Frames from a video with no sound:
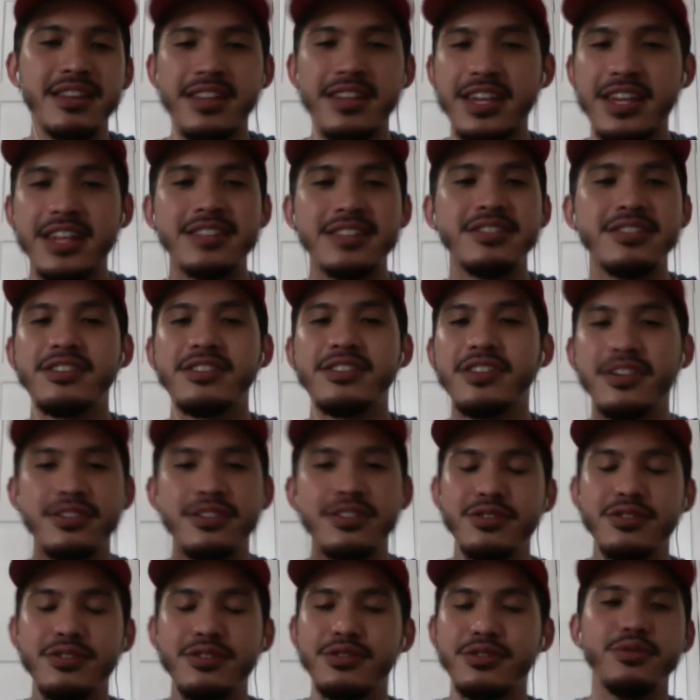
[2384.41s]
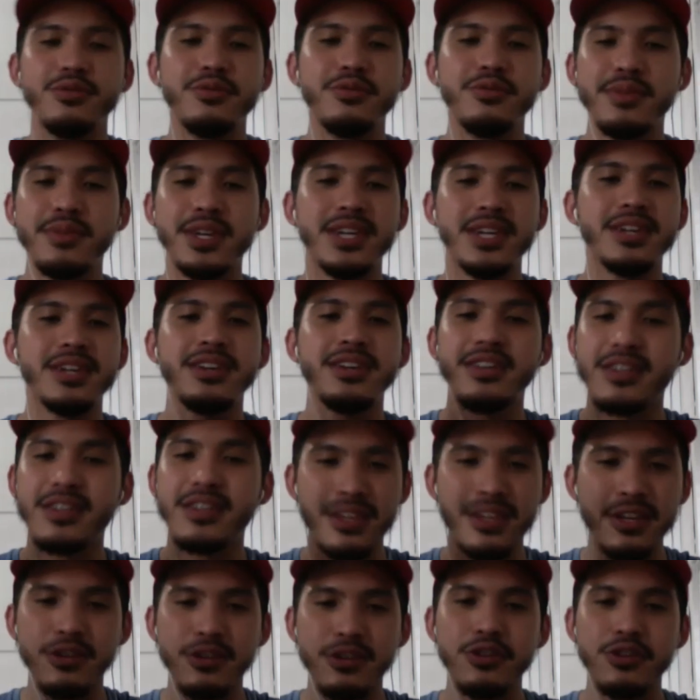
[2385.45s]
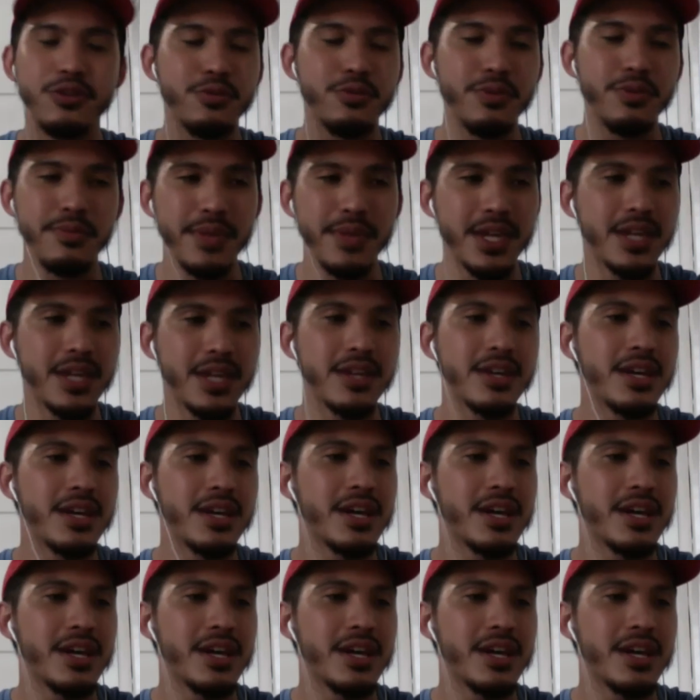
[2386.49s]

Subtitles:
He done nothing to do with me. He good with me.